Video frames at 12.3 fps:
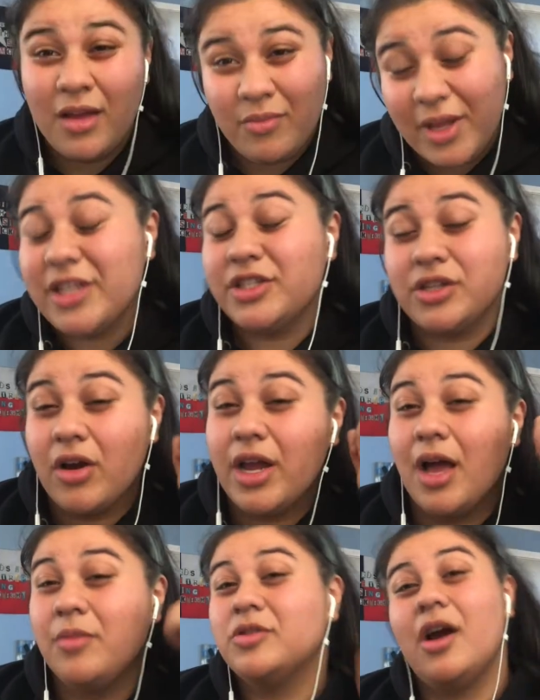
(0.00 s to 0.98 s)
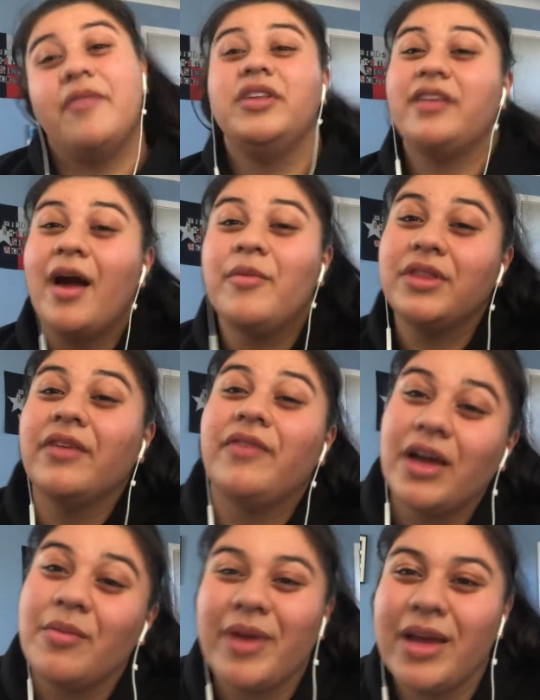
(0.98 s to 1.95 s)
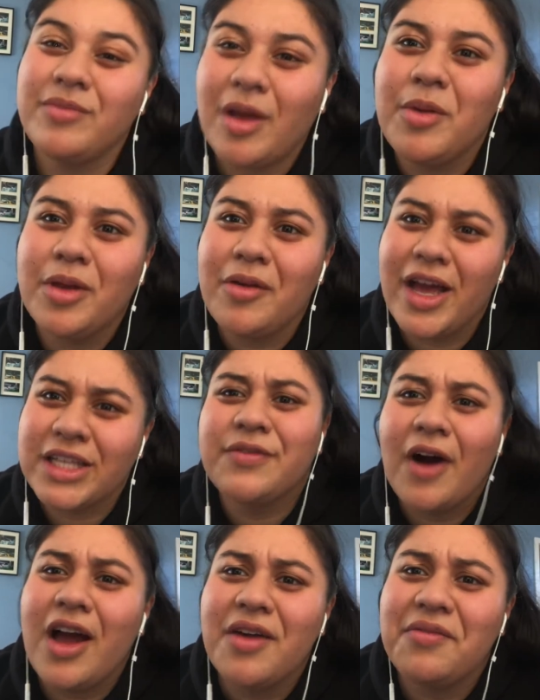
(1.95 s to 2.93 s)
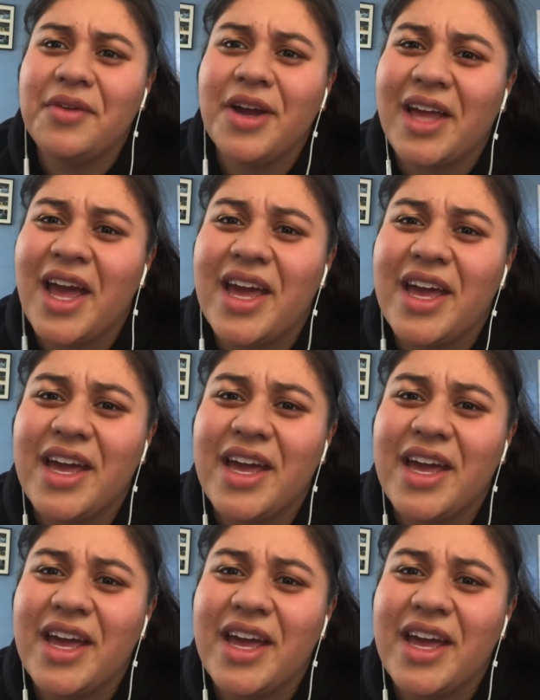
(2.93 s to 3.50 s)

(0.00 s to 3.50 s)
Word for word: Bitch, sorry, I'm driving down with the fucking BMW X5, okay?